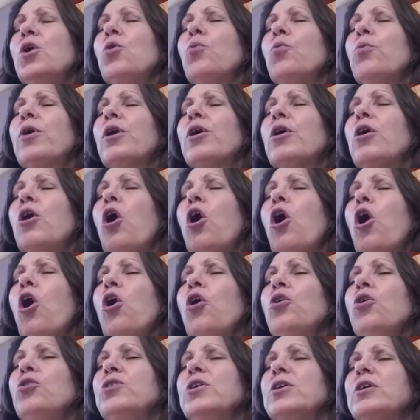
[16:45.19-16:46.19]
where
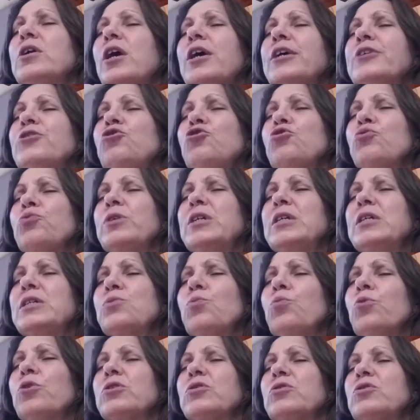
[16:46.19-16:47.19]
all the countries
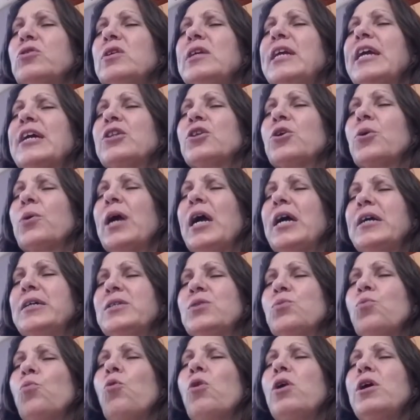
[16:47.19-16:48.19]
work together
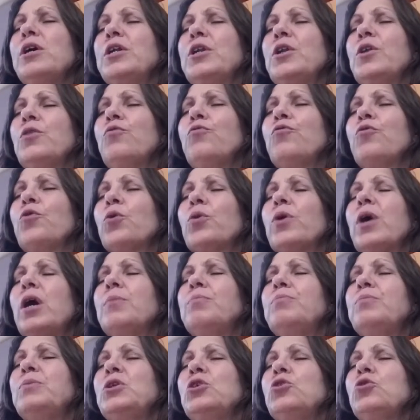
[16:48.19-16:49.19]
as one for a
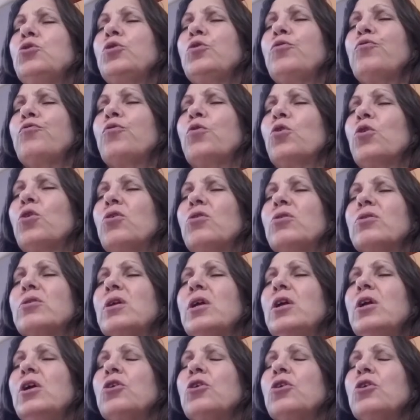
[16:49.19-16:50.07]
beautiful,